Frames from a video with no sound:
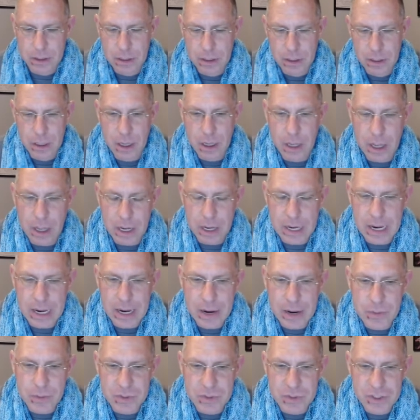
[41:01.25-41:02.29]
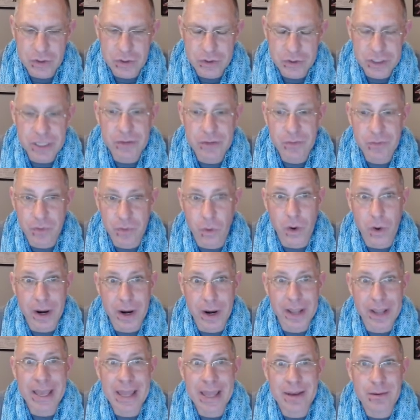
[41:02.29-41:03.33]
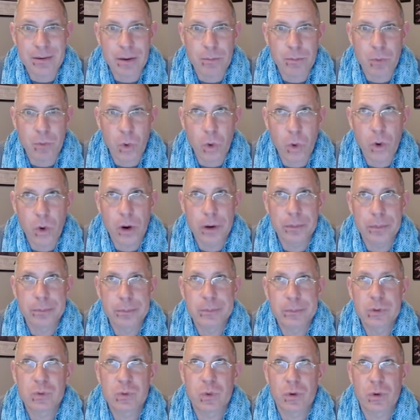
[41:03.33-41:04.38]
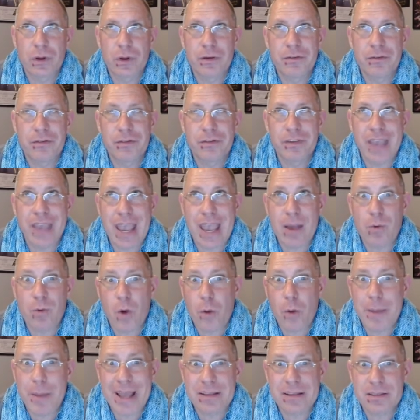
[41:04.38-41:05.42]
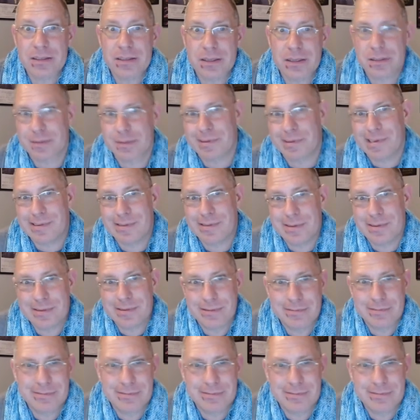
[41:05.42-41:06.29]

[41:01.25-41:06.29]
uh, I was searching for, again, more sort of gay romances, because